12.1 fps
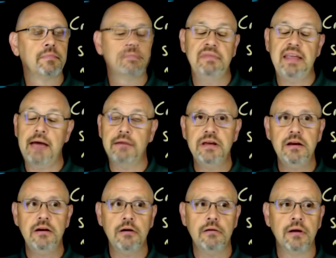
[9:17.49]
down
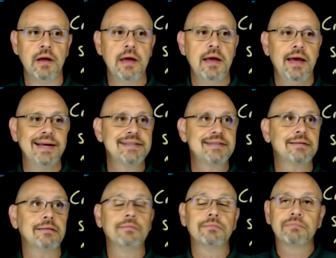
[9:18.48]
here, it's
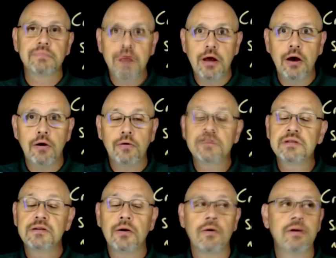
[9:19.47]
low to
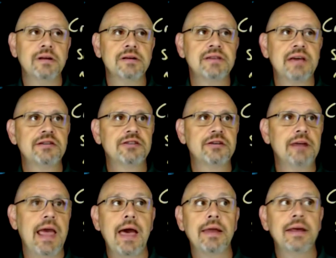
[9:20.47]
your organization
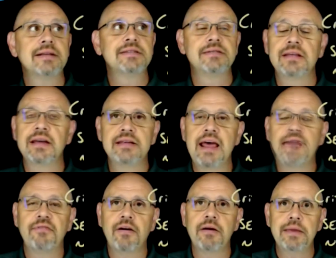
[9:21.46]
and it doesn't have
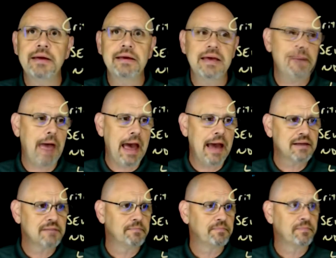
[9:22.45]
very big impact.
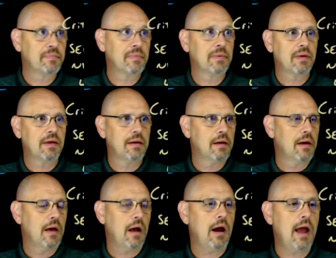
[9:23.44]

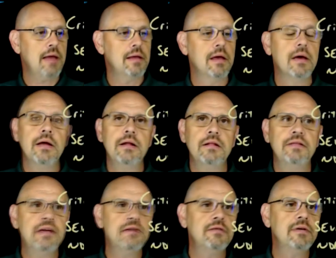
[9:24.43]
All right?
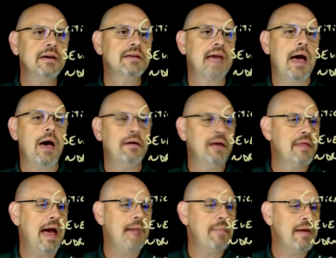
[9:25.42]
Then you get down, and
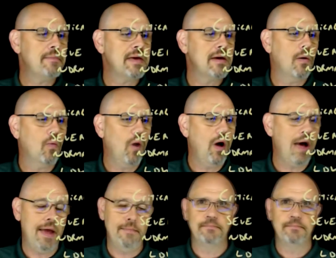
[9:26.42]
that may be a 1.